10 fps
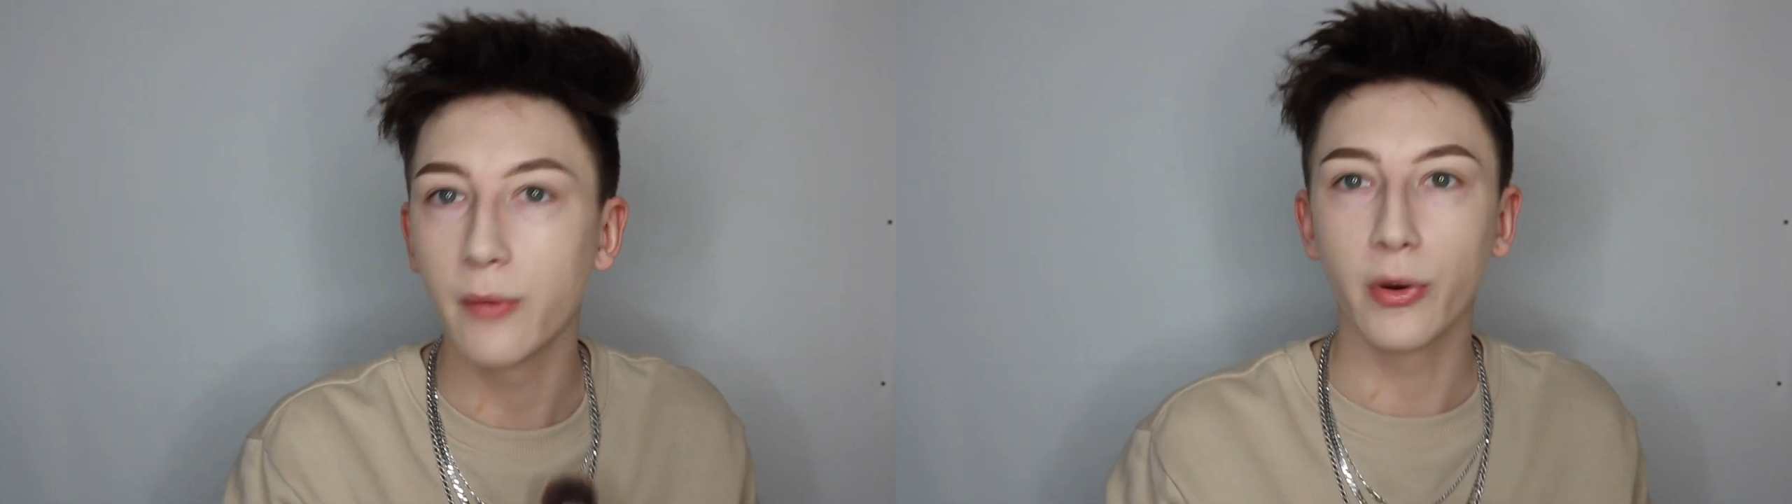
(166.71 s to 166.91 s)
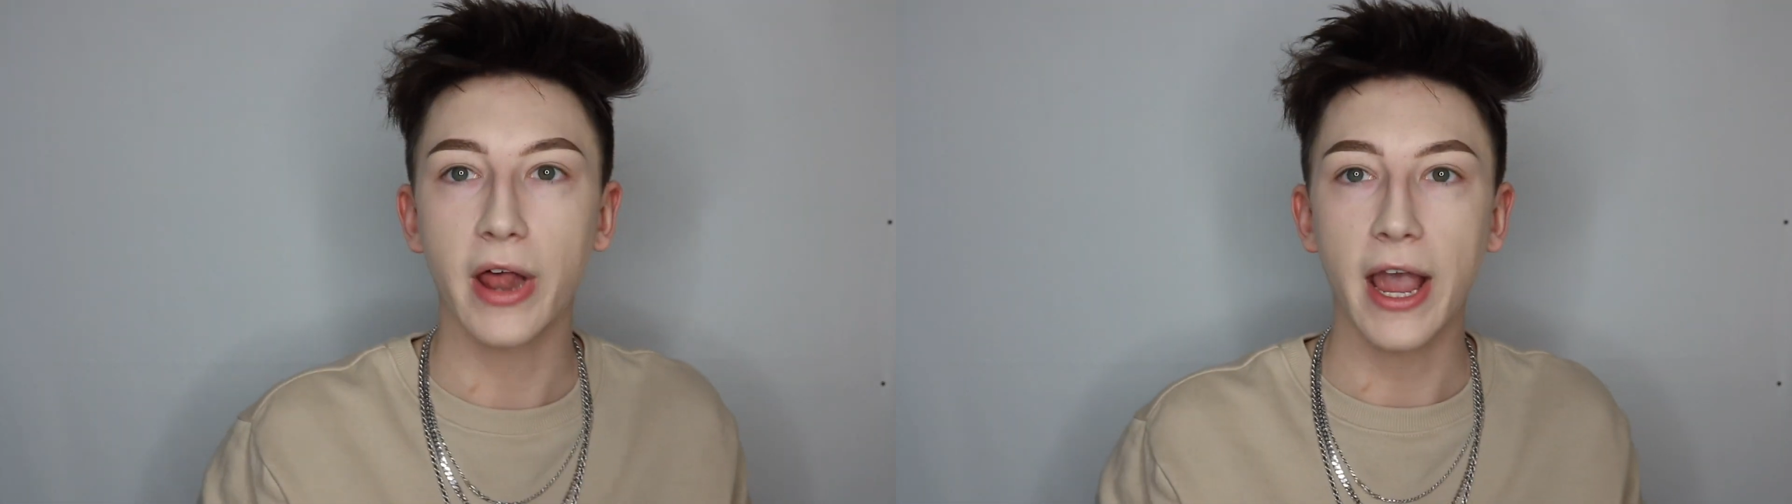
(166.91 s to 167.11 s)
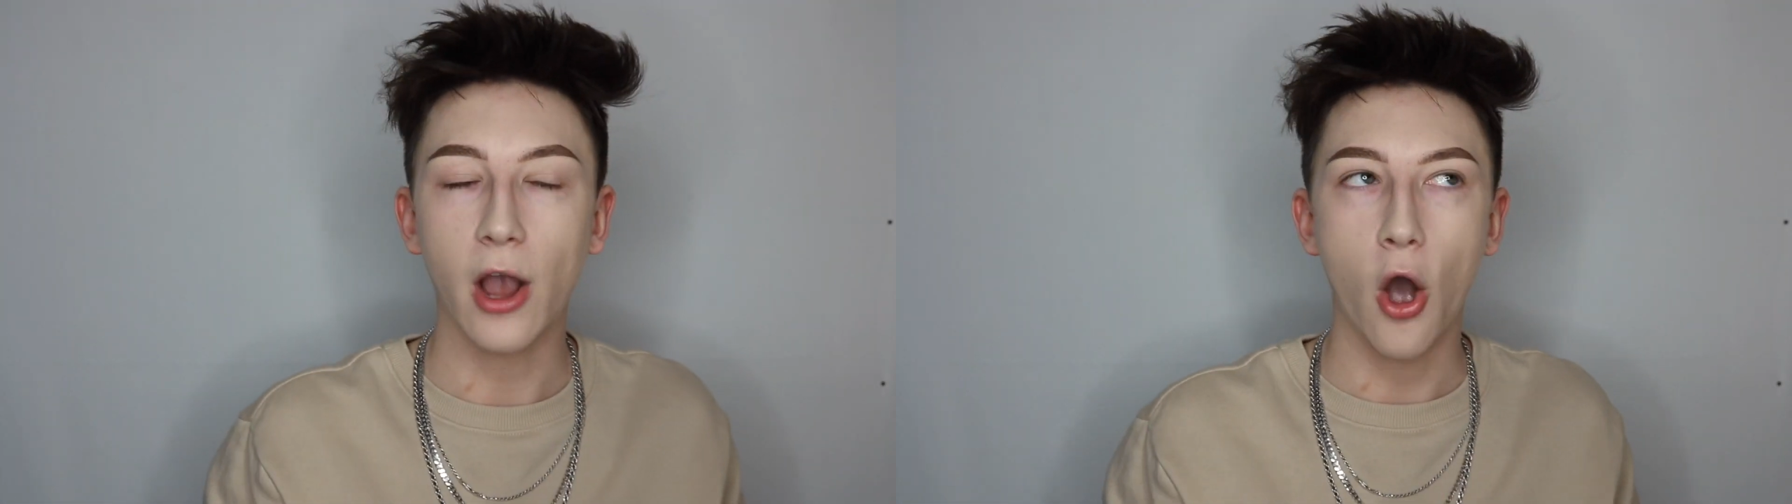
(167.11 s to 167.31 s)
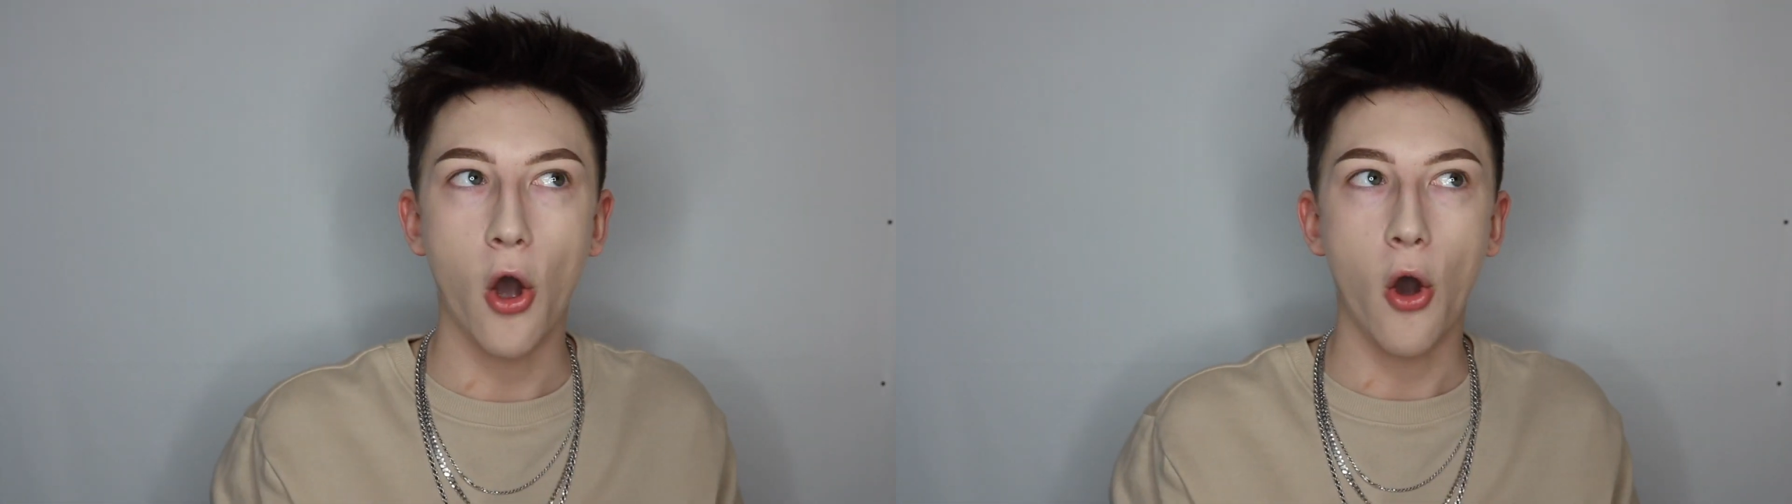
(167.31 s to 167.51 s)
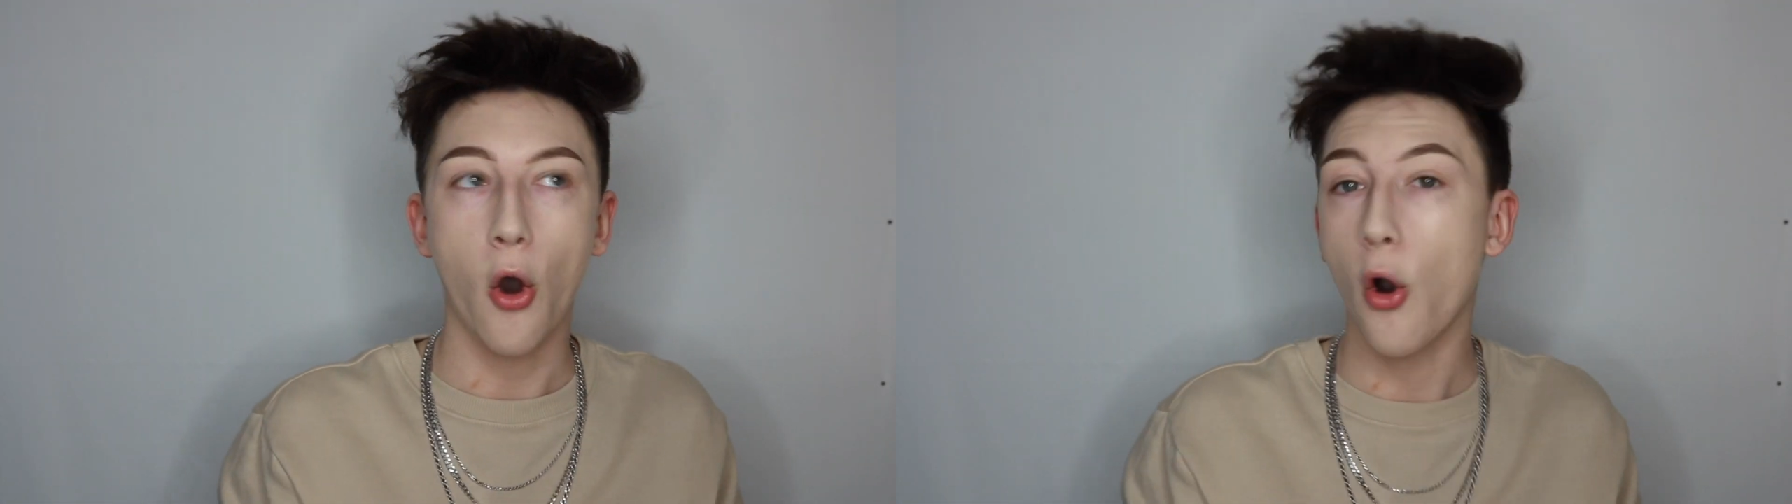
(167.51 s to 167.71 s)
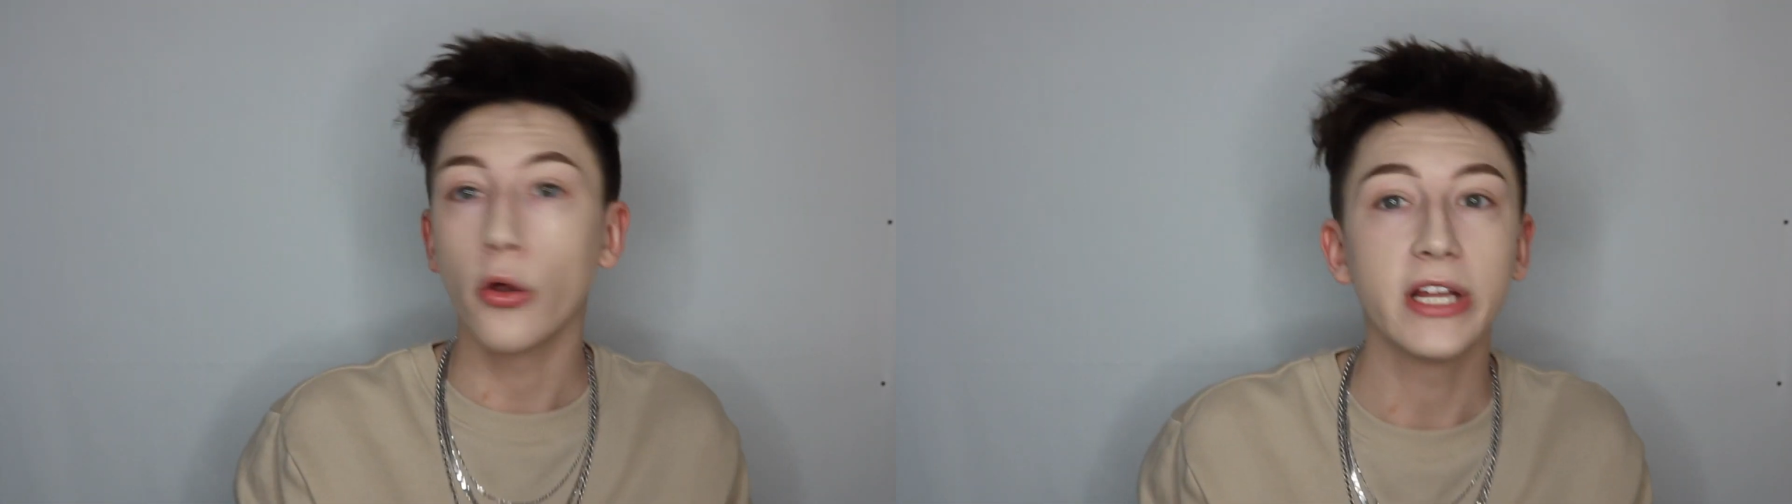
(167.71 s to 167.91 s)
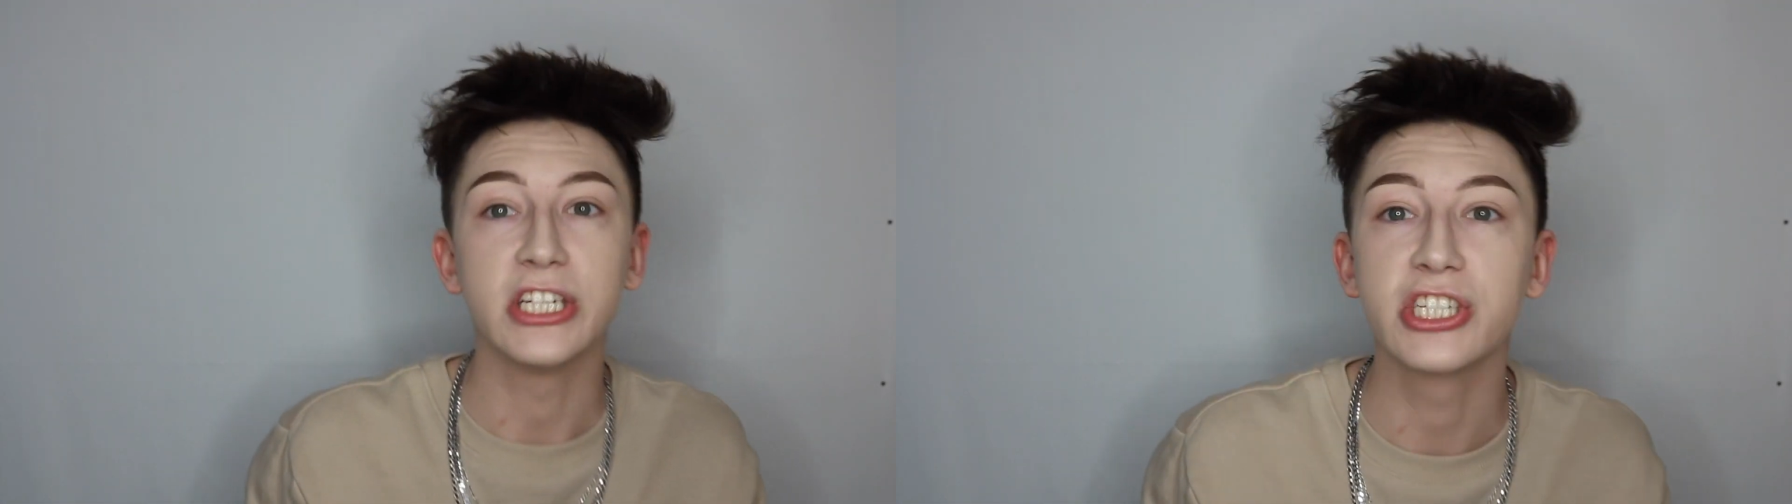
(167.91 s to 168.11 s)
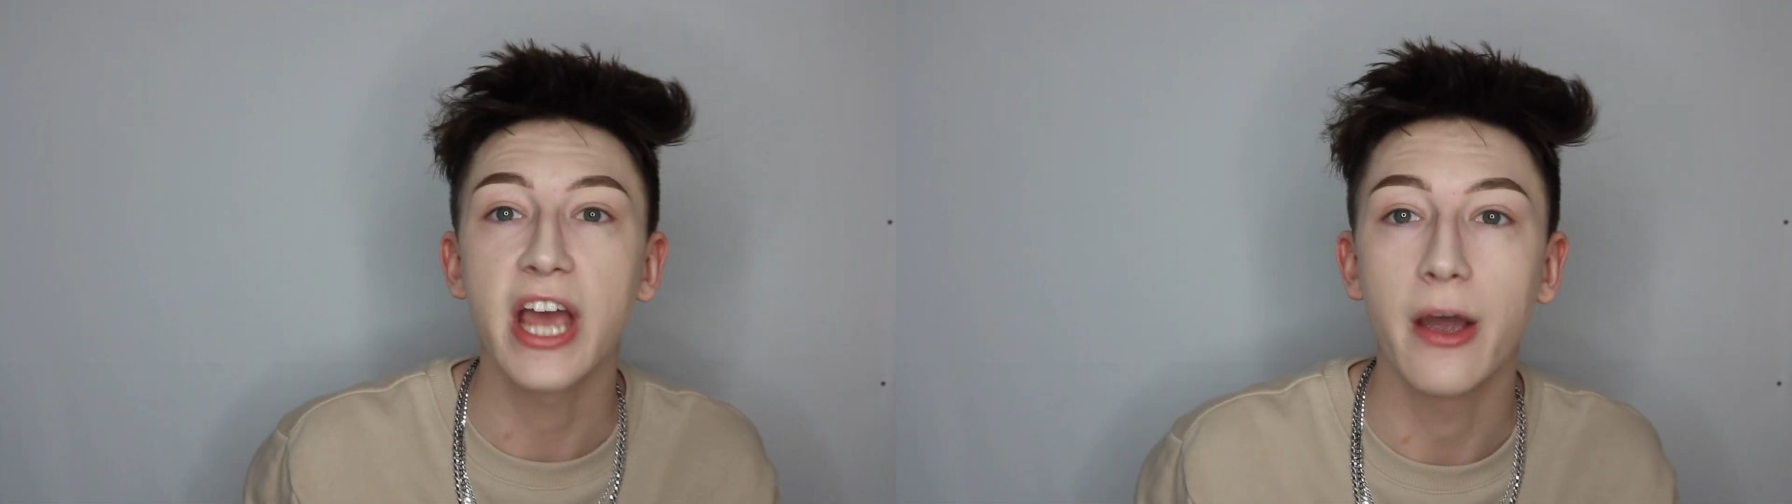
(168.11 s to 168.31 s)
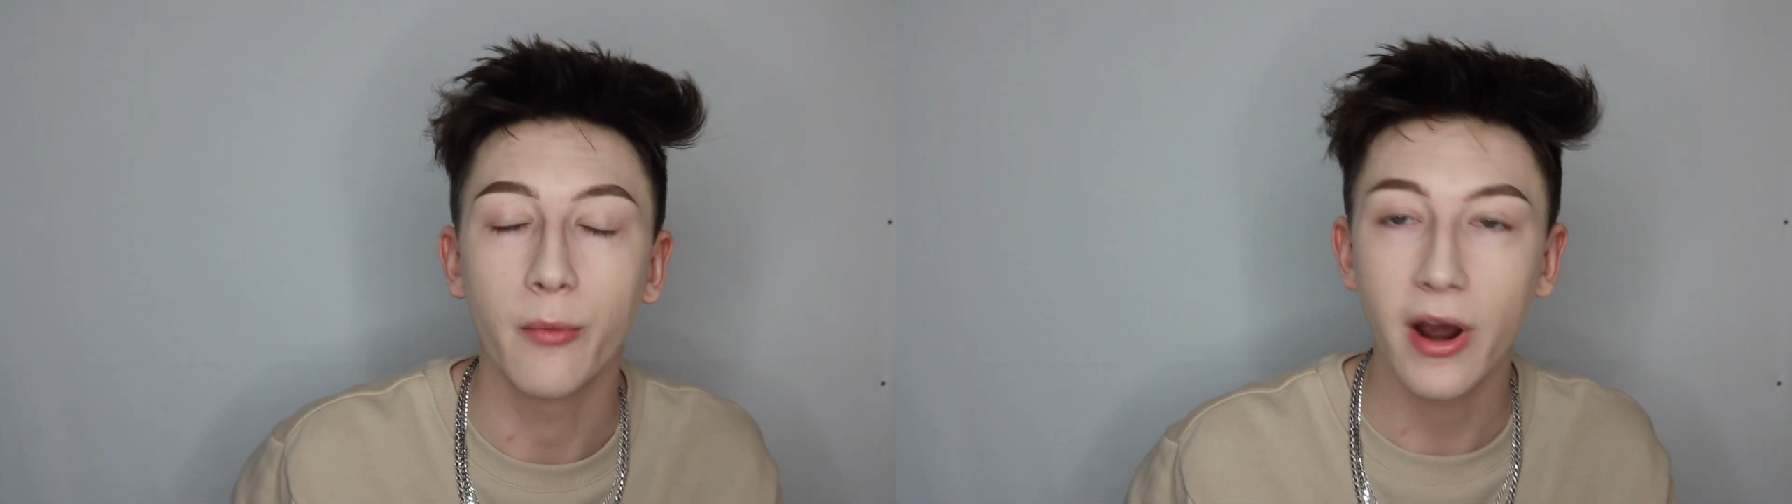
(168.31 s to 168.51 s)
And we're like, holy shit,